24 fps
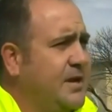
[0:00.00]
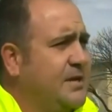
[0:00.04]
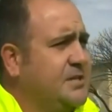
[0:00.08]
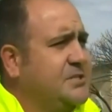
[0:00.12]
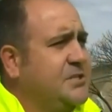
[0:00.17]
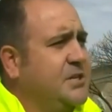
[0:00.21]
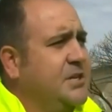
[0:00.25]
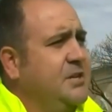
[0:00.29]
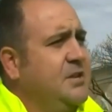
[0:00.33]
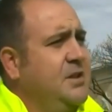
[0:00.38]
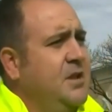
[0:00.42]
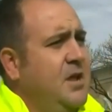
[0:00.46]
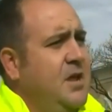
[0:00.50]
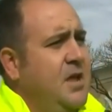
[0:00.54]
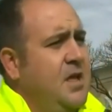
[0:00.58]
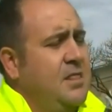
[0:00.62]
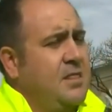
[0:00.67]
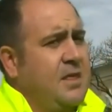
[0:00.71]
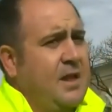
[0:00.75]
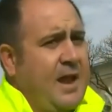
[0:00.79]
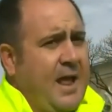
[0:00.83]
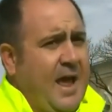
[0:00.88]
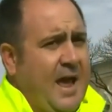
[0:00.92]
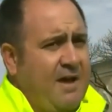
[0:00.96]
condition
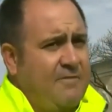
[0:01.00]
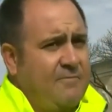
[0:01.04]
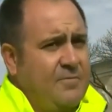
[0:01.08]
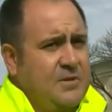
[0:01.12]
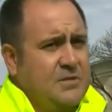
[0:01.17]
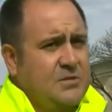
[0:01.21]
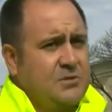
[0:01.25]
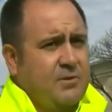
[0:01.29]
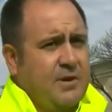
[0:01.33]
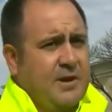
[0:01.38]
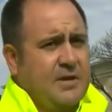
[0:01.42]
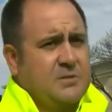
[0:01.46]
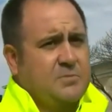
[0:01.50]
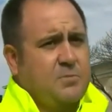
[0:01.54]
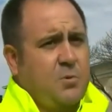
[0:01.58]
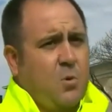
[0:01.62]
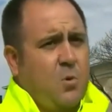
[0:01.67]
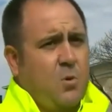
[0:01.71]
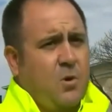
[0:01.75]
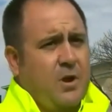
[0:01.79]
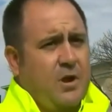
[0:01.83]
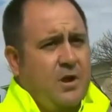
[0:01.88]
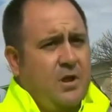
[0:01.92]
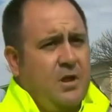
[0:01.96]
that have been
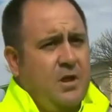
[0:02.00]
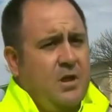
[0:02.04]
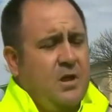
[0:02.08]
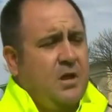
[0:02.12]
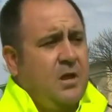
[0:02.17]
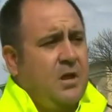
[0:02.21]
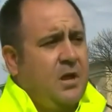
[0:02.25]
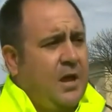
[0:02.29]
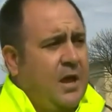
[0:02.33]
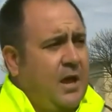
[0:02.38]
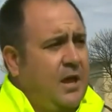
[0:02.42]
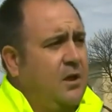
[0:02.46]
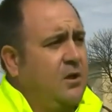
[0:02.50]
transported,